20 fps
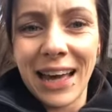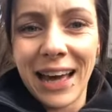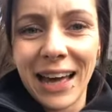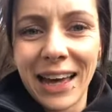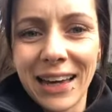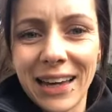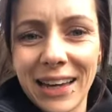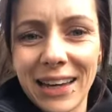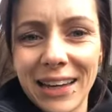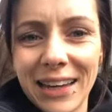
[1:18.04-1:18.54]

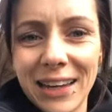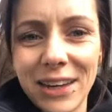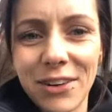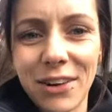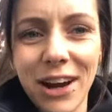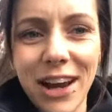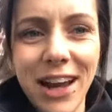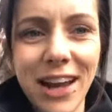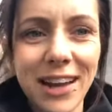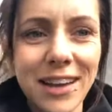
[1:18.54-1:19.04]
Hey,
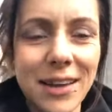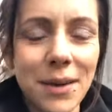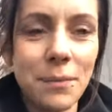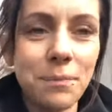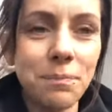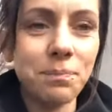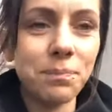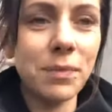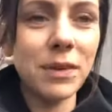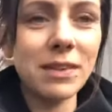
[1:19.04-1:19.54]
Greg.
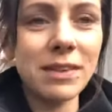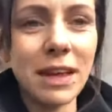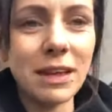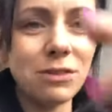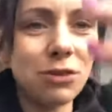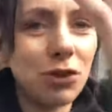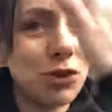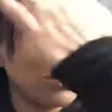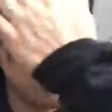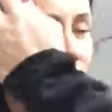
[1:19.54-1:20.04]

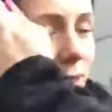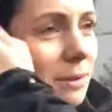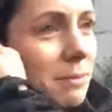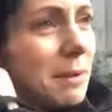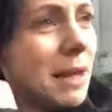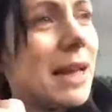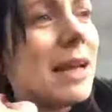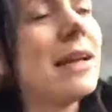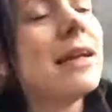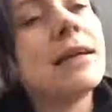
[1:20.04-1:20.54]
Thanks for joining
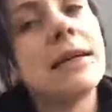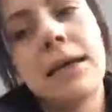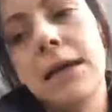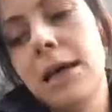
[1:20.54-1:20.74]
me.